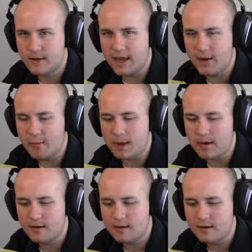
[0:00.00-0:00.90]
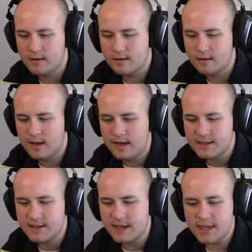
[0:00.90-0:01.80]
They can't repeat.
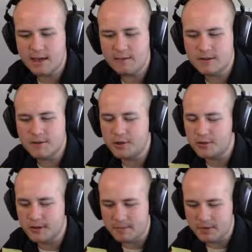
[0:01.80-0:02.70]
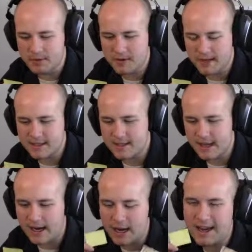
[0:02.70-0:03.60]
See, I think if it's too low, so I'm going with the idea
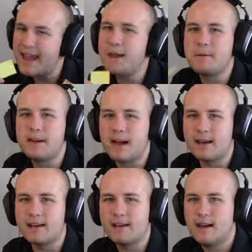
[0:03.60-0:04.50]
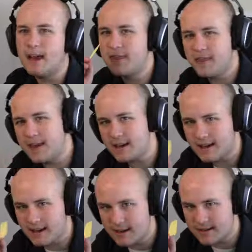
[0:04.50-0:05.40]
that it can't be 9. I
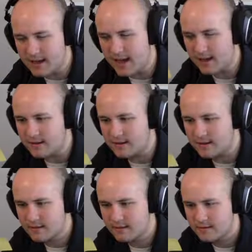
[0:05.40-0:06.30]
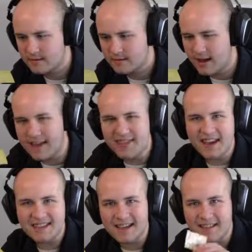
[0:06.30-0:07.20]
think it's 8. I
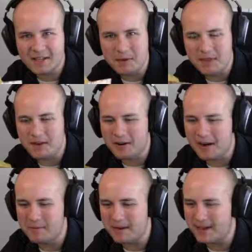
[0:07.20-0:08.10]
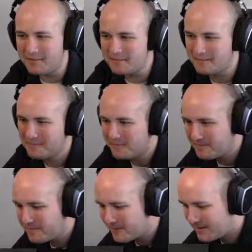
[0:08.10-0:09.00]
think it's 8. That's my theory. And I'm going to keep
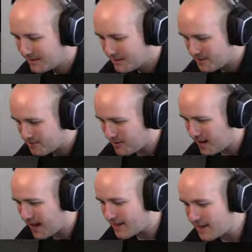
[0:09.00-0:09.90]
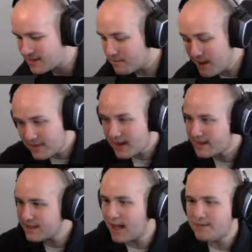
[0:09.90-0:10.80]
right. The main
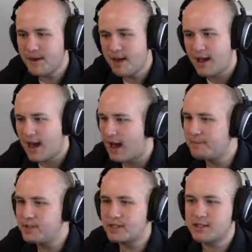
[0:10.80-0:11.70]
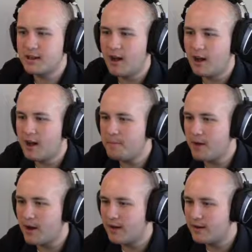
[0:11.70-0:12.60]
thing is I'm just hung
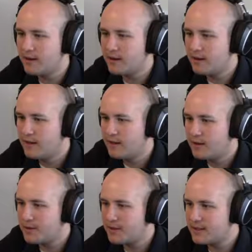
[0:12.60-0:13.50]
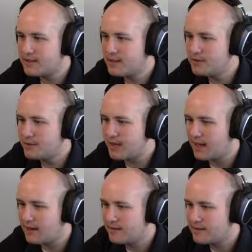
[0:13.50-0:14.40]
up on what this dude said.